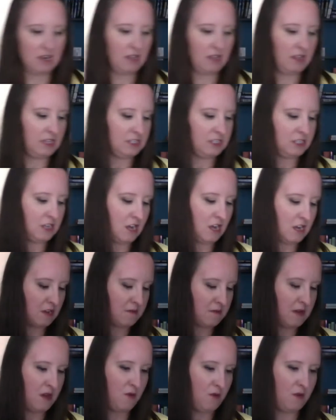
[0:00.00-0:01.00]
let's talk
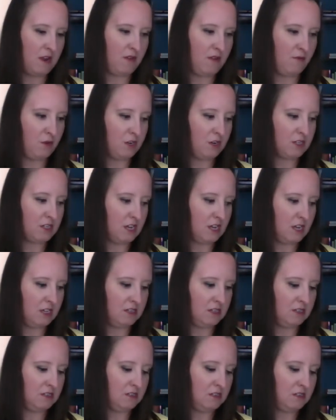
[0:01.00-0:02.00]
about what I've worked
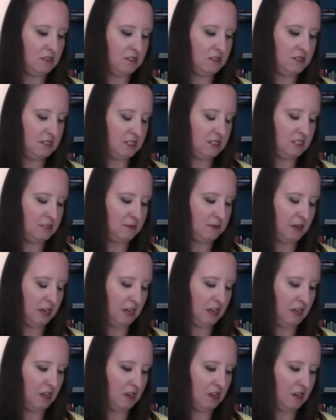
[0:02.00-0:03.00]
on since
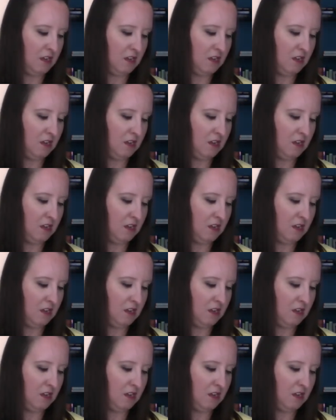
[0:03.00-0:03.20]
Mania.